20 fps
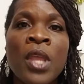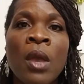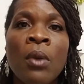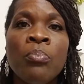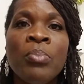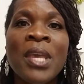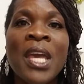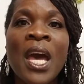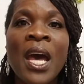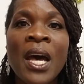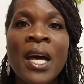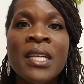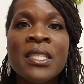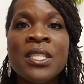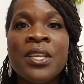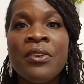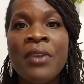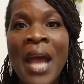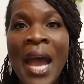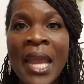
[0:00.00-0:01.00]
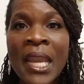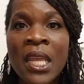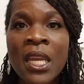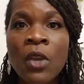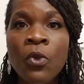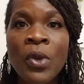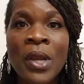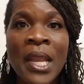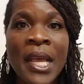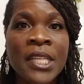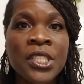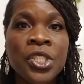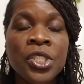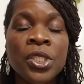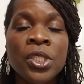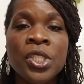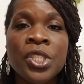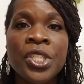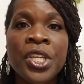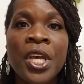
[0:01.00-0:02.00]
because they're not in a
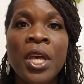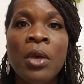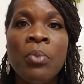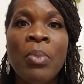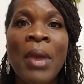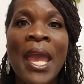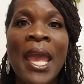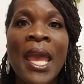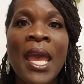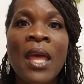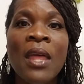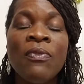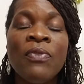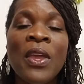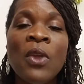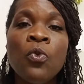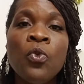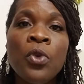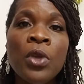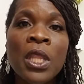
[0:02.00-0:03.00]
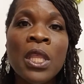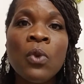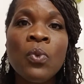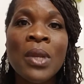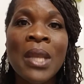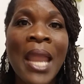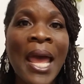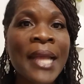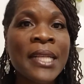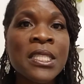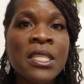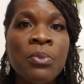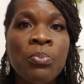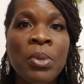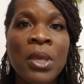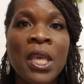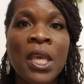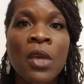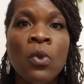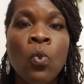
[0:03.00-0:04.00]
relationship and they really would like to
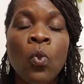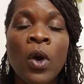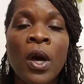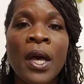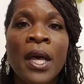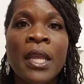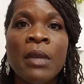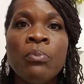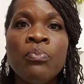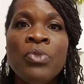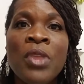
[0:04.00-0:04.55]
be in one,